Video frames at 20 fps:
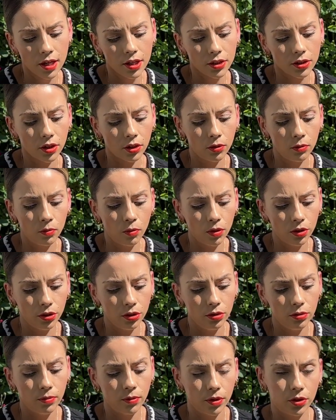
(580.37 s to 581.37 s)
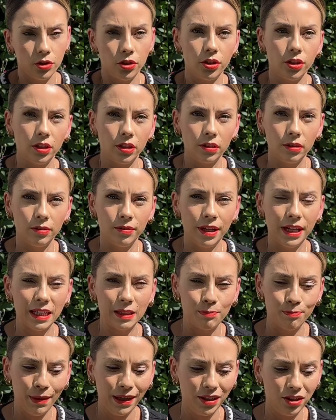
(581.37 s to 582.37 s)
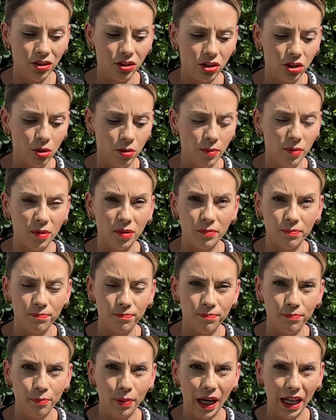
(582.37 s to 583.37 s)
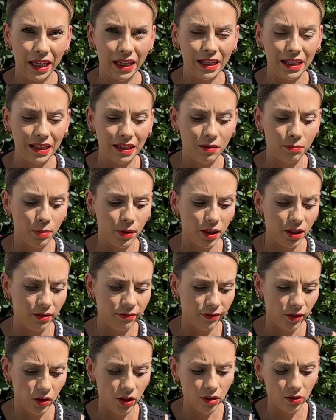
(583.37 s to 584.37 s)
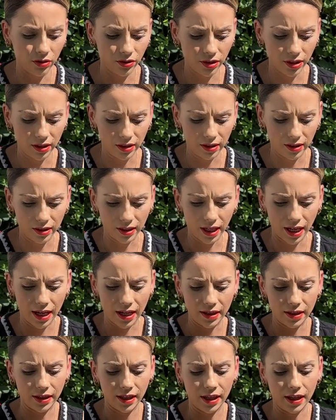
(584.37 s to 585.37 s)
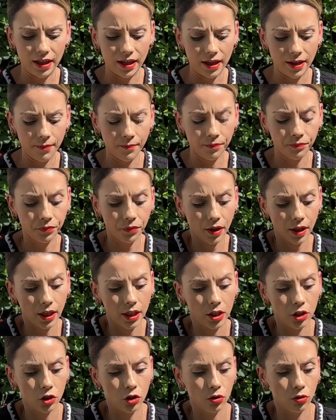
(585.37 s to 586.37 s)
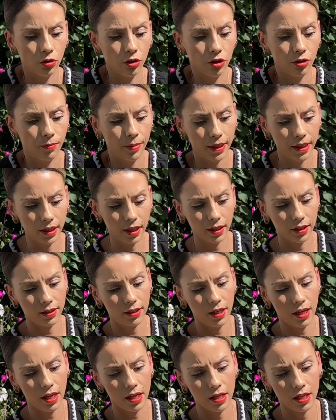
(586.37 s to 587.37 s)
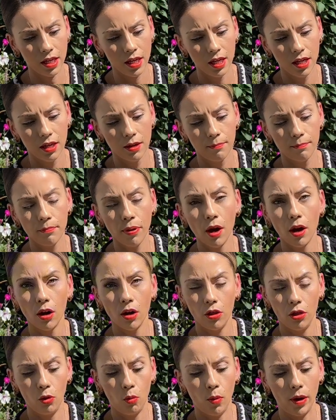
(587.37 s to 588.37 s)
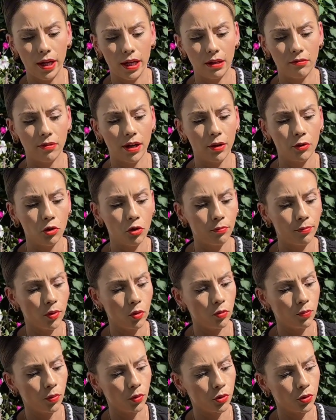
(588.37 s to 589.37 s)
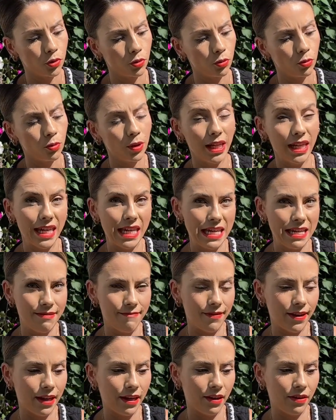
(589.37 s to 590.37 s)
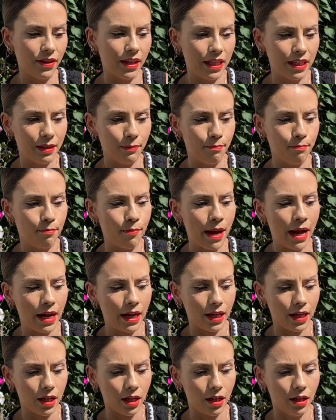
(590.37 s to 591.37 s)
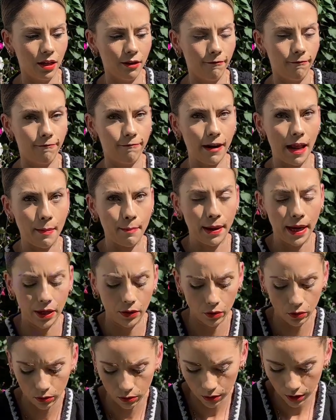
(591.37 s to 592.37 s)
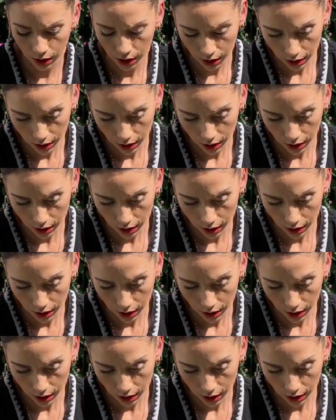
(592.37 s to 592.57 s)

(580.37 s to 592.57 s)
So what you want to do, it's better to do it with a blade, but I've only got scissors to hand here, is you're going to be cutting part the way around your milk bottle, leaving this back flat panel.